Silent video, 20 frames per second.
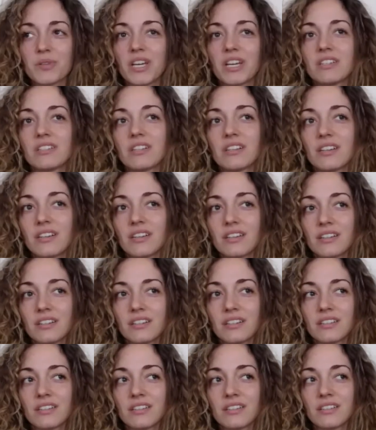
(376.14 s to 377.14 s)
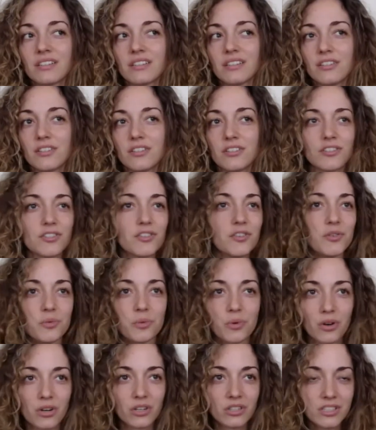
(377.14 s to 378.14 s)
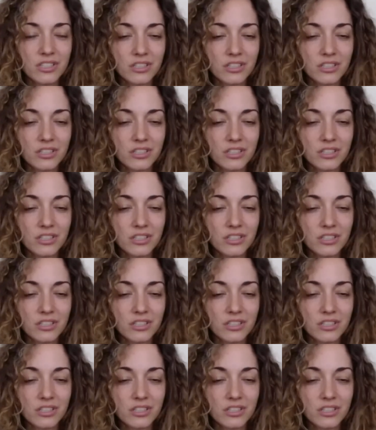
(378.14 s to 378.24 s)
enter this new world of